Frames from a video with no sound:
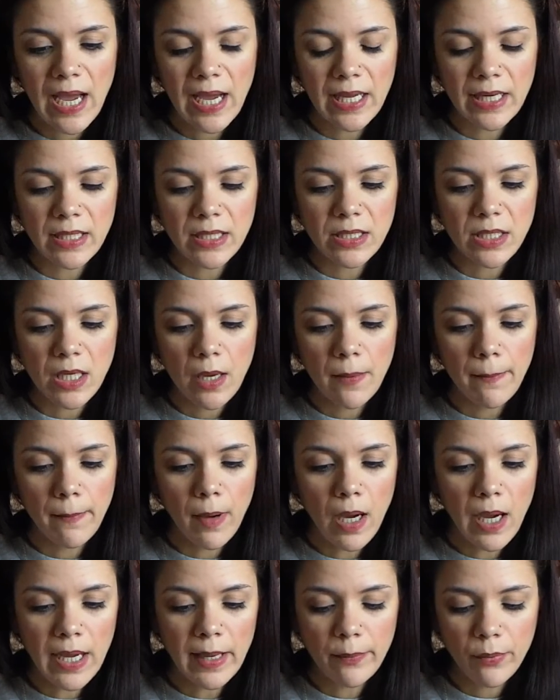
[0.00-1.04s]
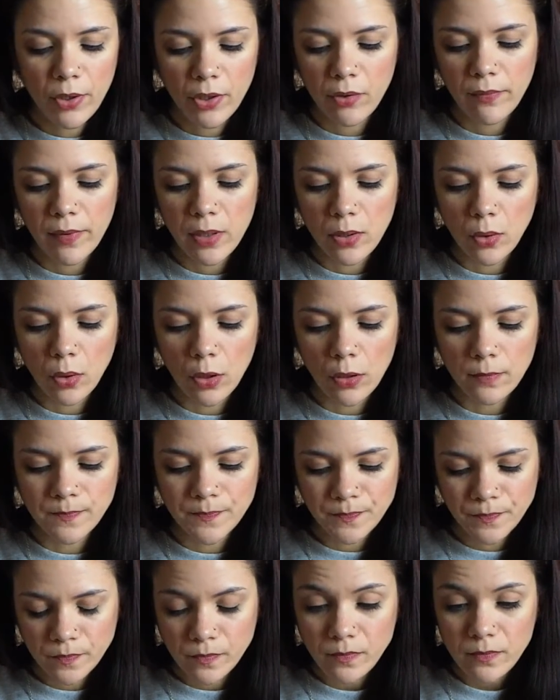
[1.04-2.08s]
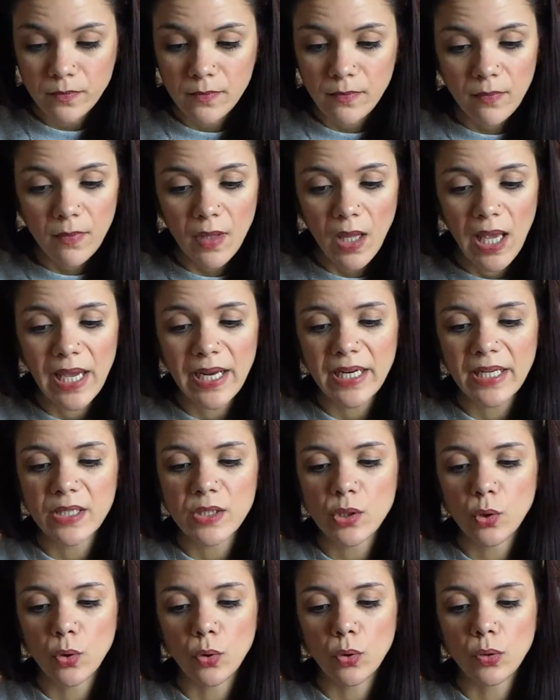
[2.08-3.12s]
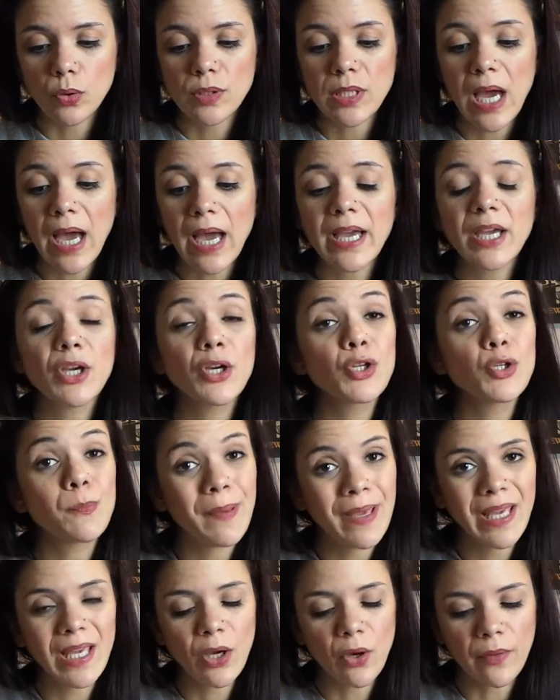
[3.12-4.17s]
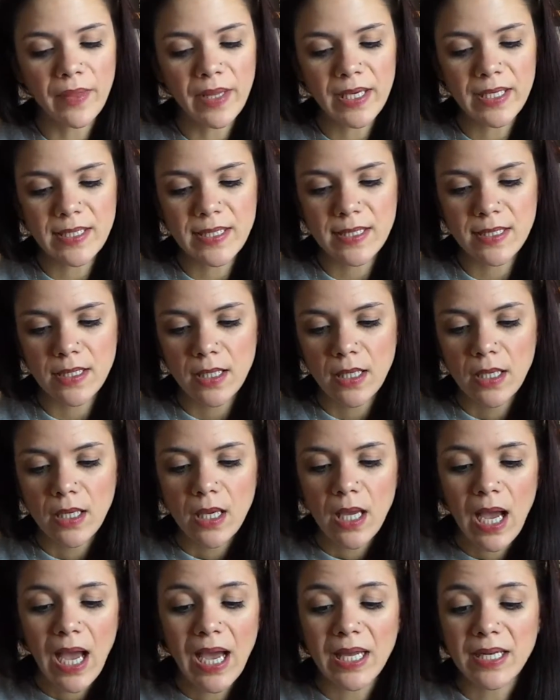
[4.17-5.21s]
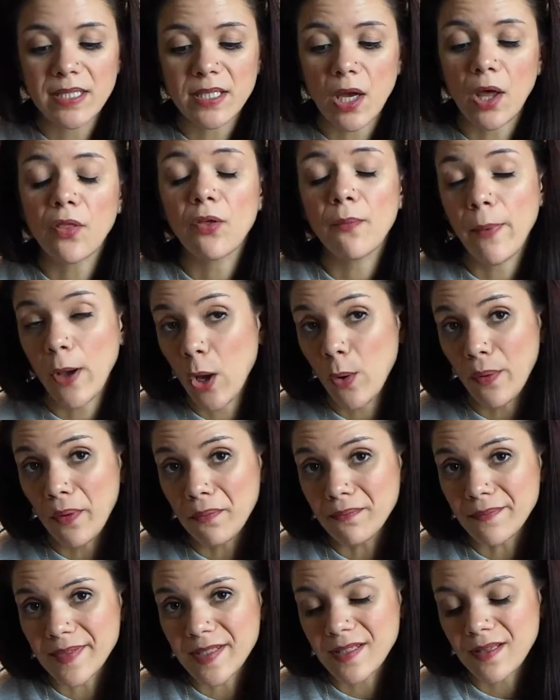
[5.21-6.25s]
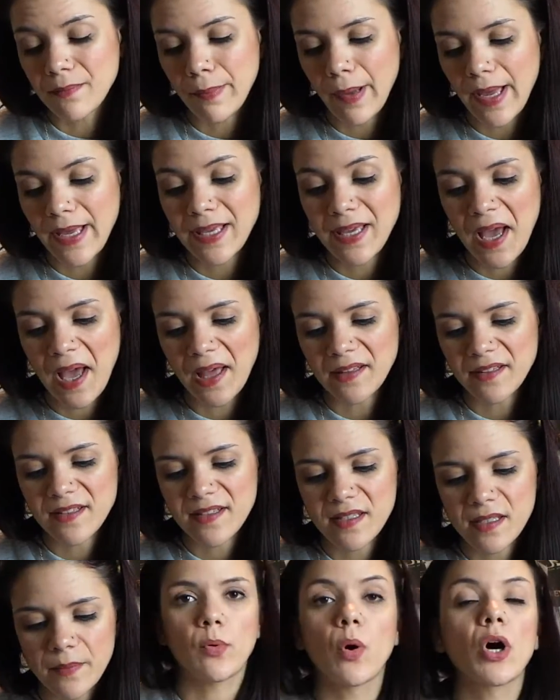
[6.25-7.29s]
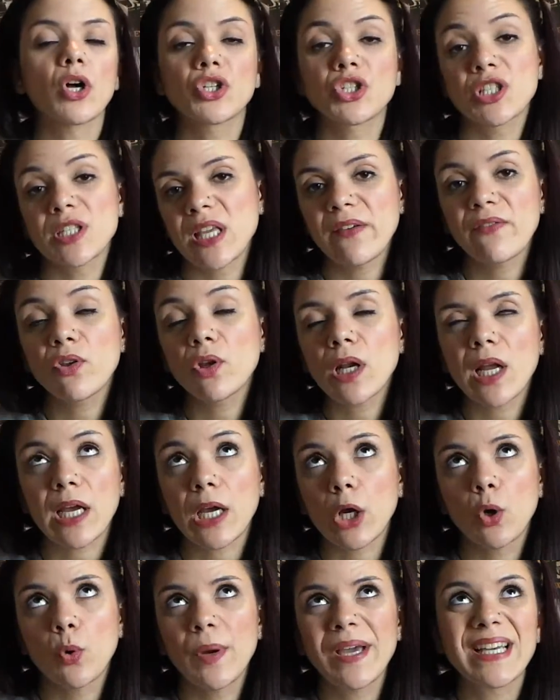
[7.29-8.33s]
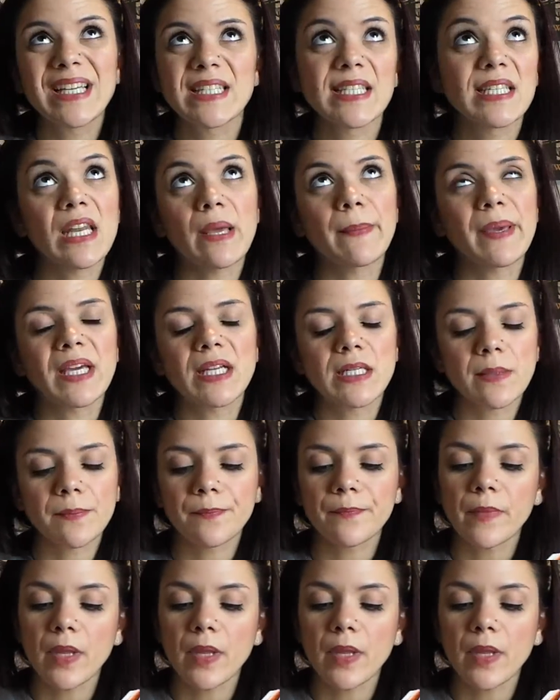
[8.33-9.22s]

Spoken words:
and my brother-in-law, and it's called I Could Pee on This and Other Poems by Cats. I'll just give you like a quick snippet.